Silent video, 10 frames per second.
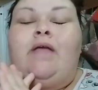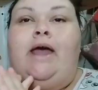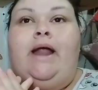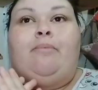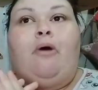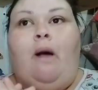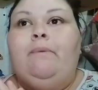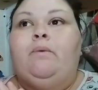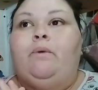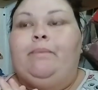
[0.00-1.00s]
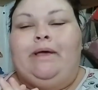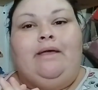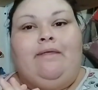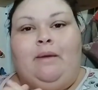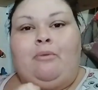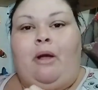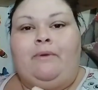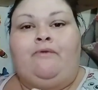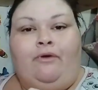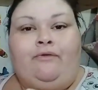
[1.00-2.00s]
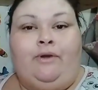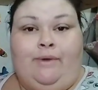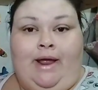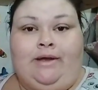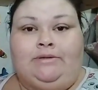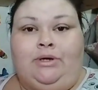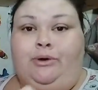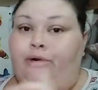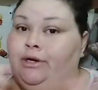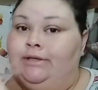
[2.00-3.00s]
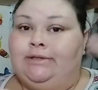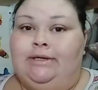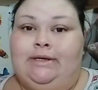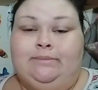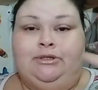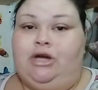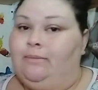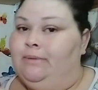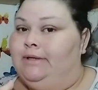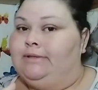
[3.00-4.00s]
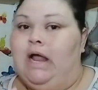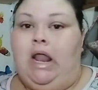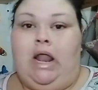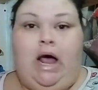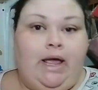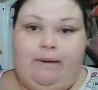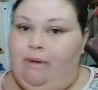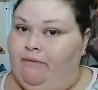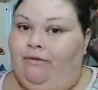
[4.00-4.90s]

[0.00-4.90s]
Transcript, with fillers: and I probably will be in them probably for a few days. So you're going to see these pajamas a lot in my